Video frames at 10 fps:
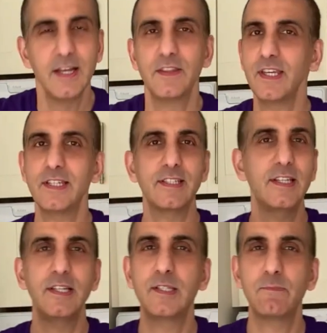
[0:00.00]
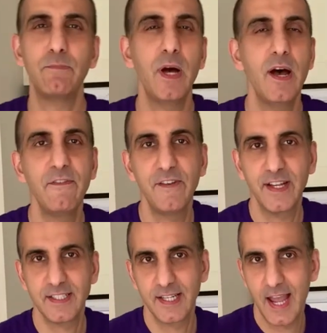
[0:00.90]
This is
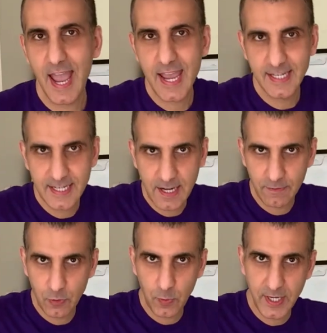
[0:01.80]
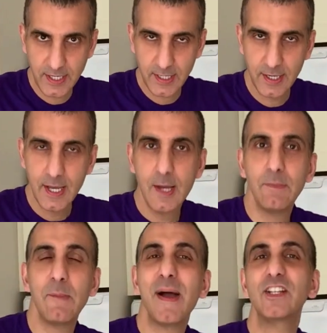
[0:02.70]
perfect any day of the week. But
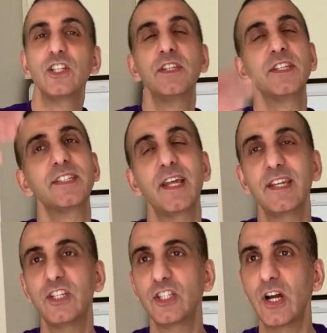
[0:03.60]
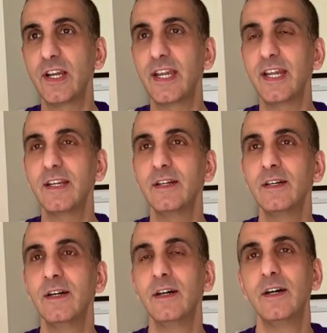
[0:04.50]
imagine the sun is shining
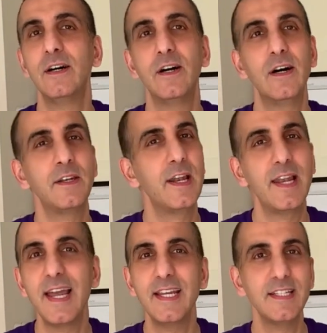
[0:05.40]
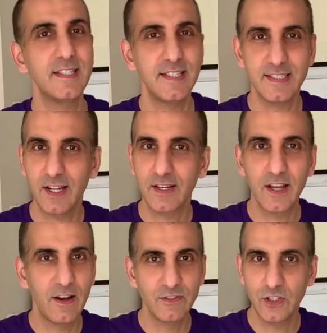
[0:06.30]
on a lazy Sunday
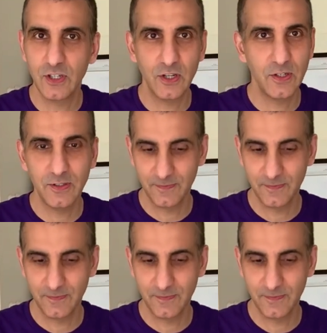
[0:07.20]
afternoon.